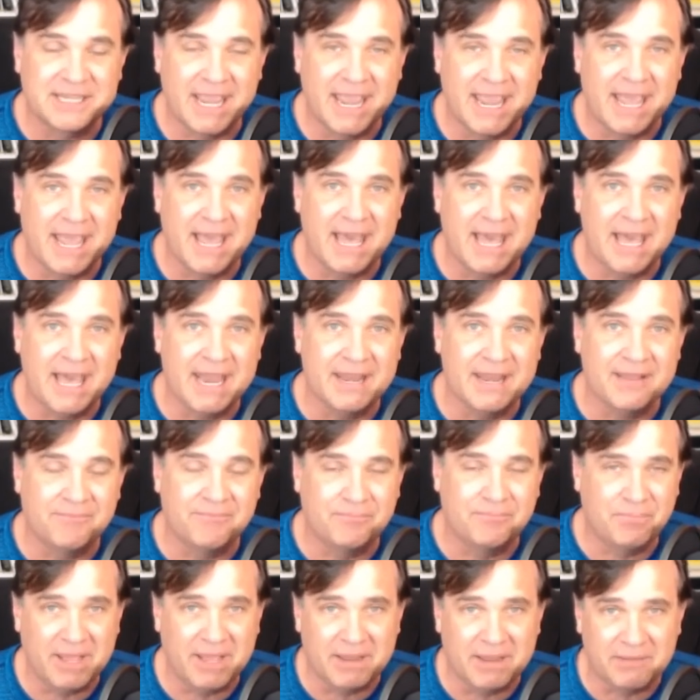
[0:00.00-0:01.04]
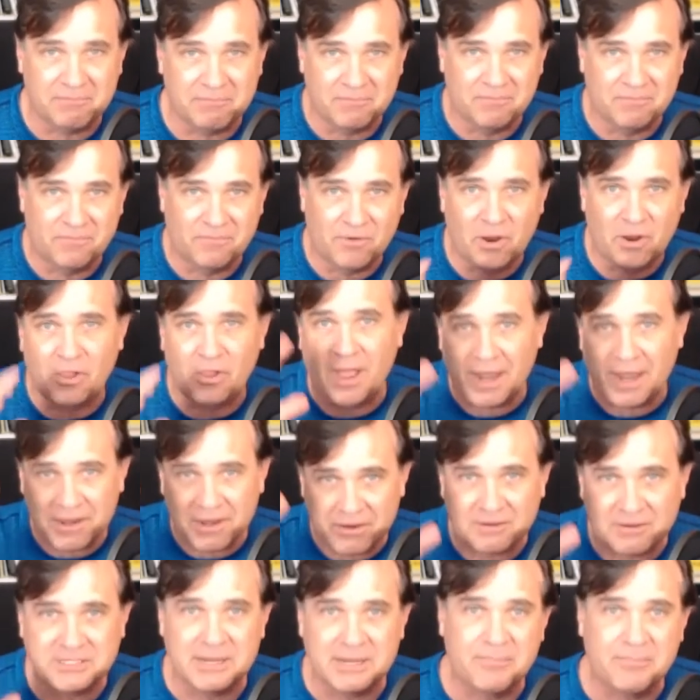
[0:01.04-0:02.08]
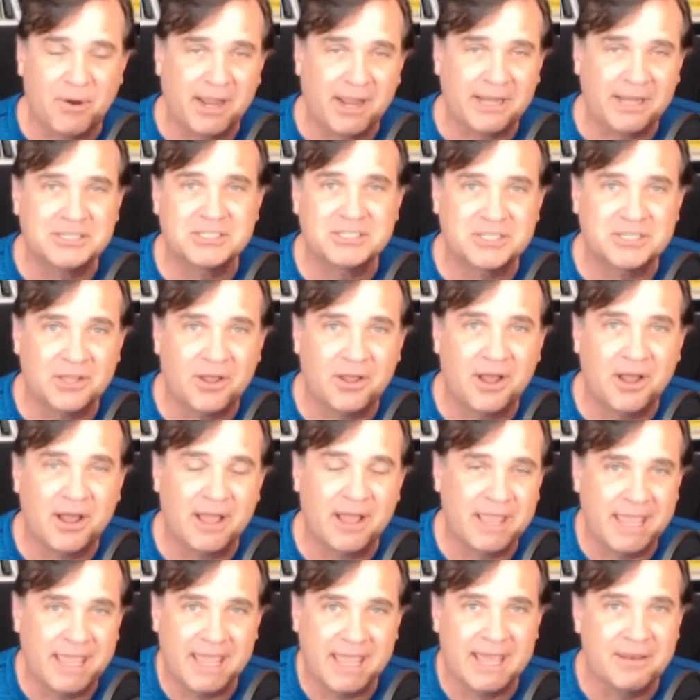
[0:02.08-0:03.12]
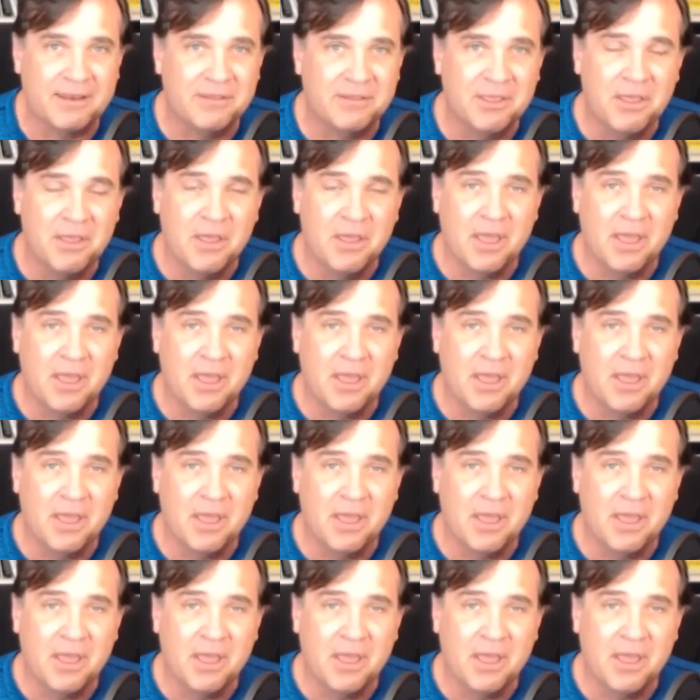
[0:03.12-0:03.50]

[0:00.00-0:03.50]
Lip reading: But for a lot of years, I practiced law, and